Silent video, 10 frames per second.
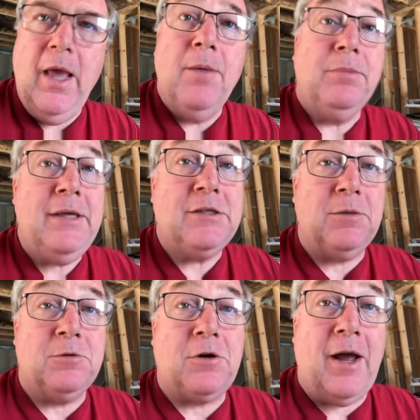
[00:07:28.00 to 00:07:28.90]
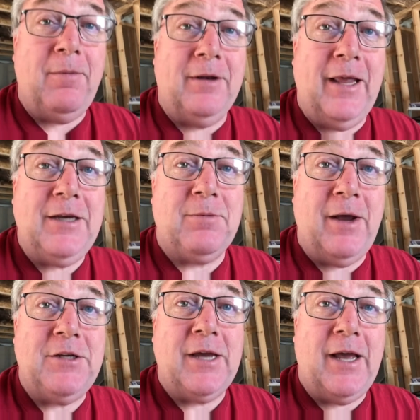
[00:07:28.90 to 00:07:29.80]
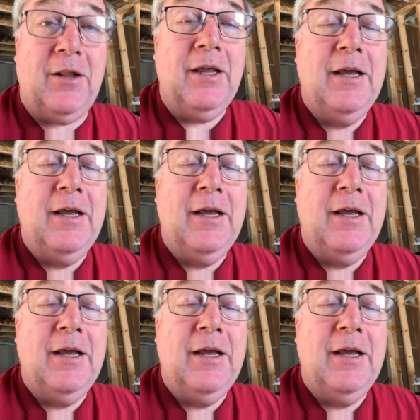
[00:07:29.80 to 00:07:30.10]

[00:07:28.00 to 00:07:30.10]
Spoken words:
Please subscribe and like to my channel.